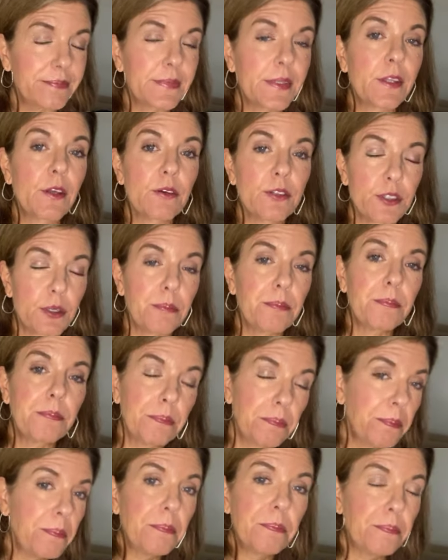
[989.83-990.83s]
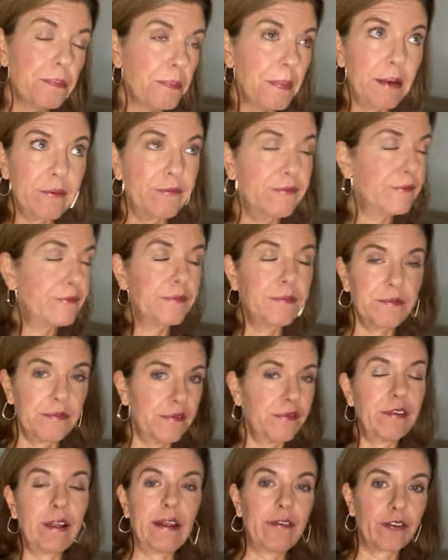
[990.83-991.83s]
Those are my
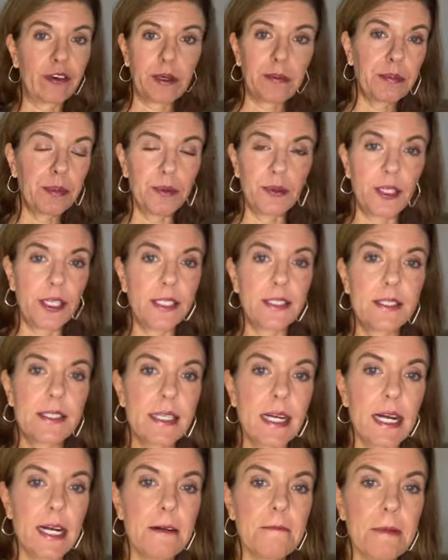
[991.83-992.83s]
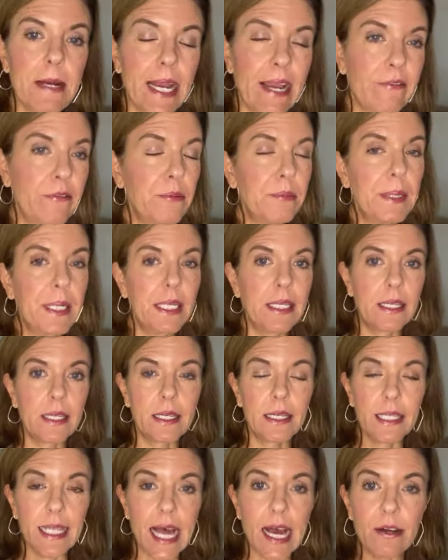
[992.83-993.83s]
favorite booties. Um, I have them in
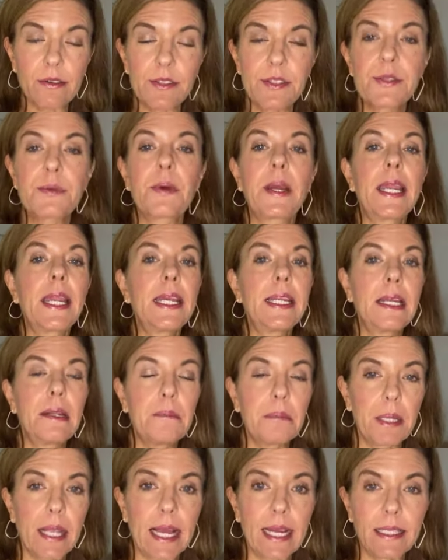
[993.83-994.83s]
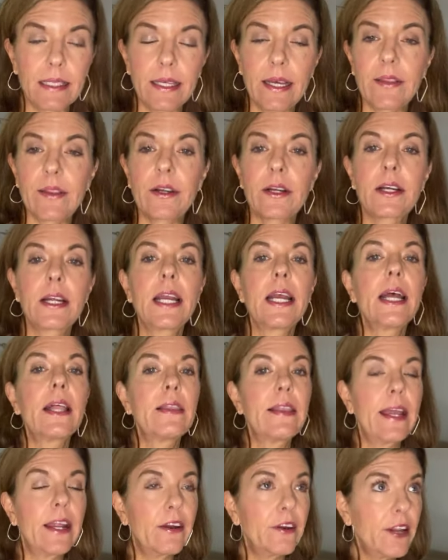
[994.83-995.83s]
cloud suede and black leather.
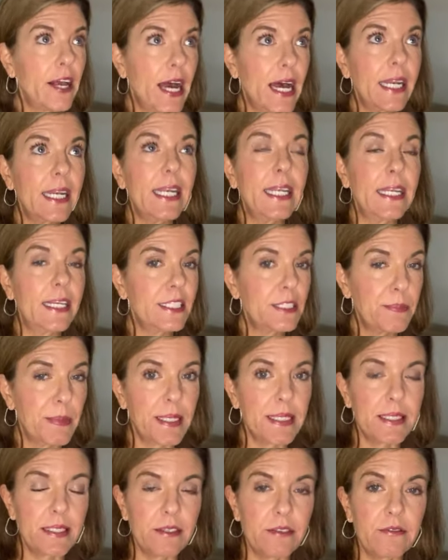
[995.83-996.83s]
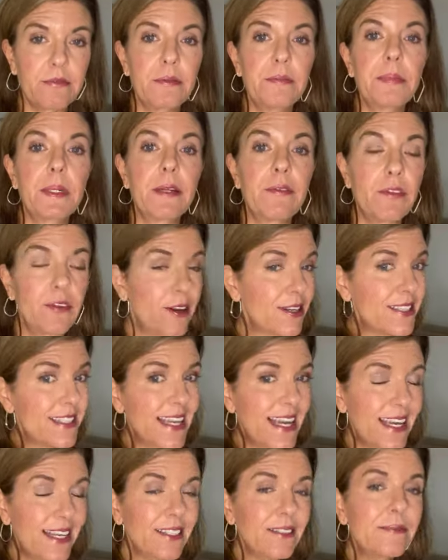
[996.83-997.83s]
They are not inexpensive, but if they're on
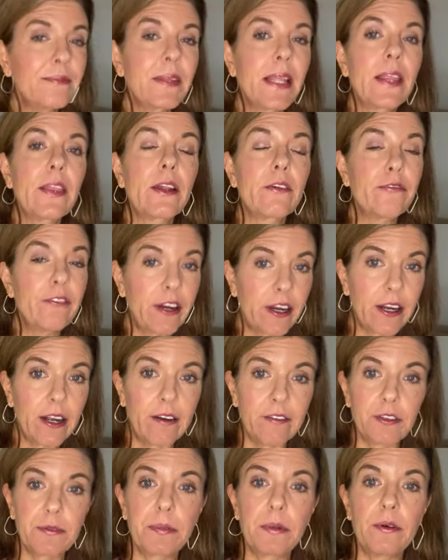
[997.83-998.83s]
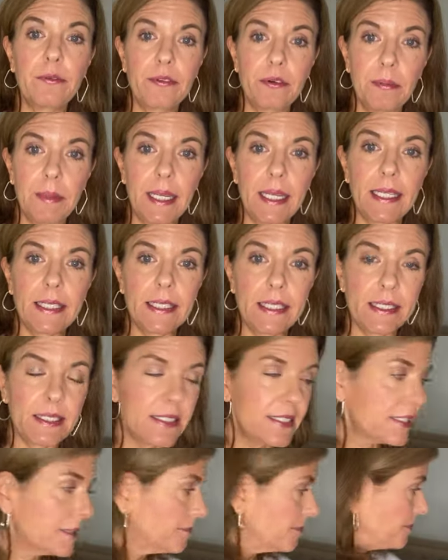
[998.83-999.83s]
sale, they're very comfortable for me at
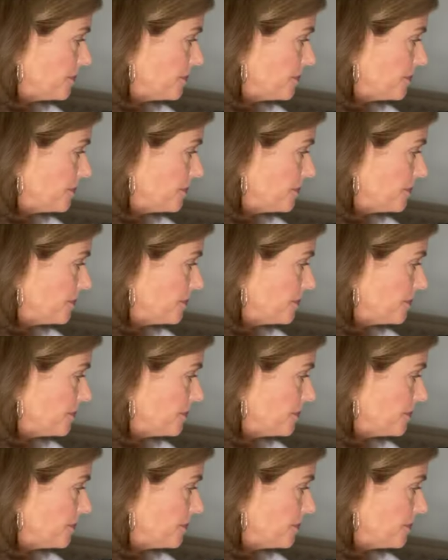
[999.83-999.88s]
least.